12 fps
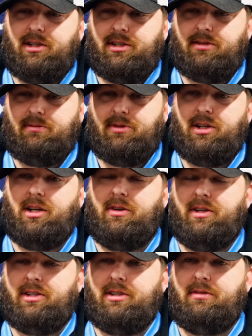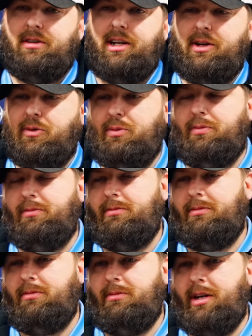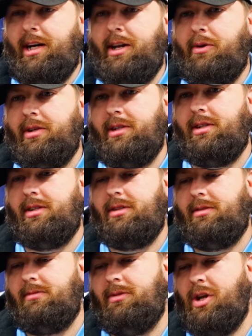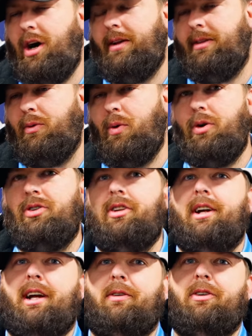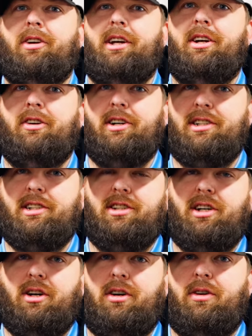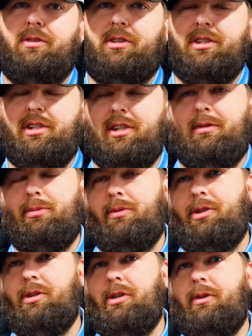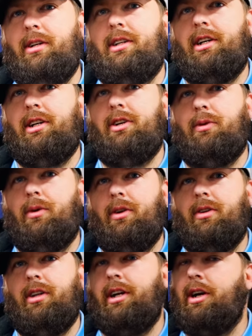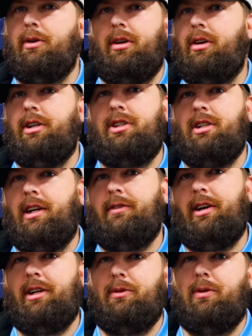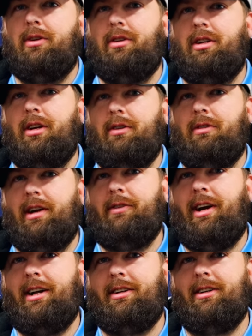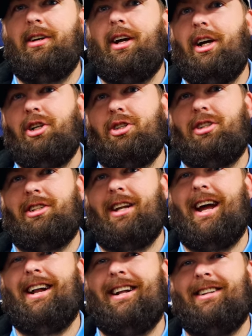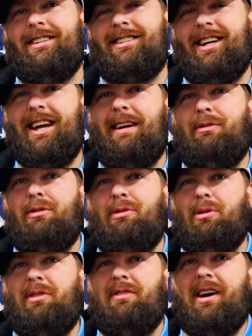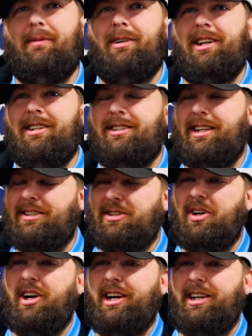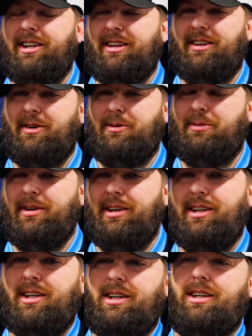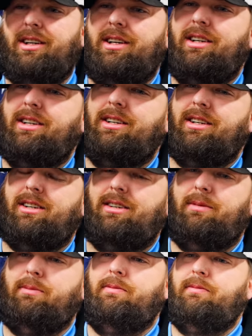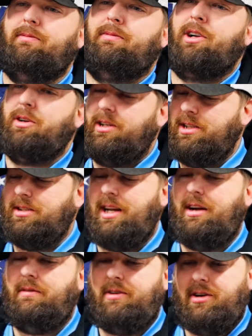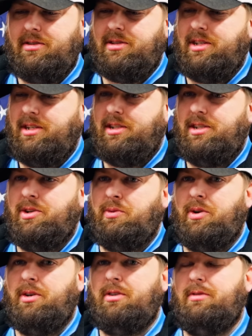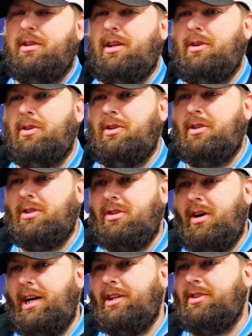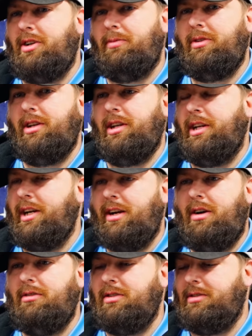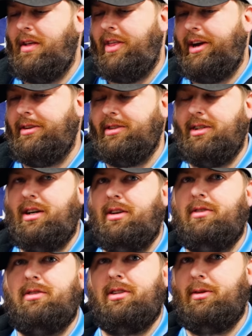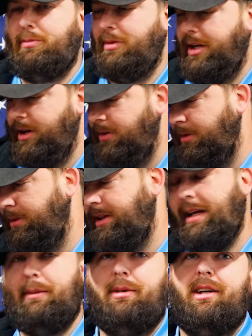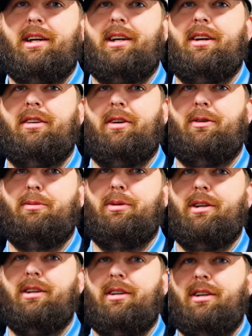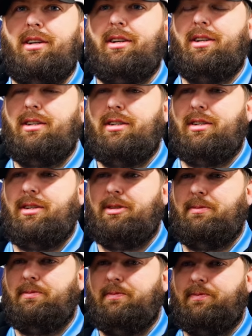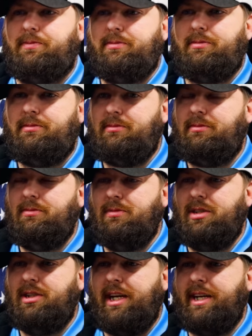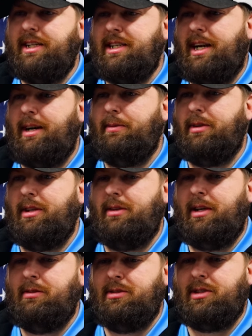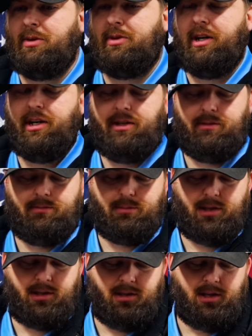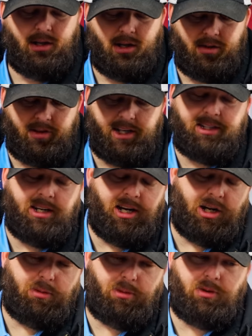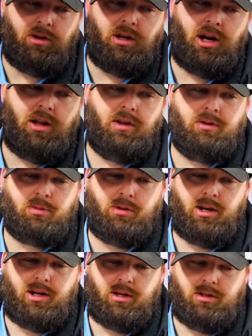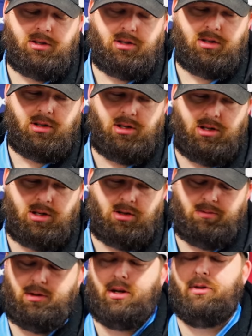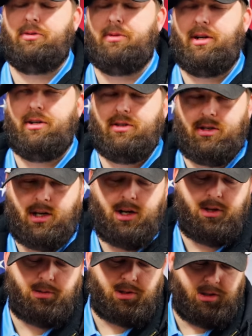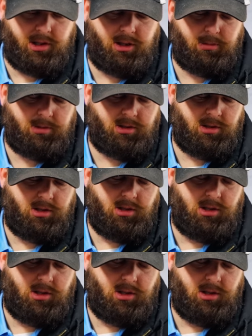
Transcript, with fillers: it's you know it's I know I know it's not the worst thing ever to get grease and dirt on you and stuff, but when you can do interior work and then go to lunch and never have to you know, never yep. have to Scrub stand at down. the sink for yep. 45 minutes, that's great, you know. But that's true. Um, there is downfalls to interior work. You know, you can scratch something and it costs a thousand dollars, and it only be that big, you know. Mm-hmm. But um, take your time, and it, it, was okay. But these will help on a lot of those pliers, uh, or a lot of those pliers, a lot of those clips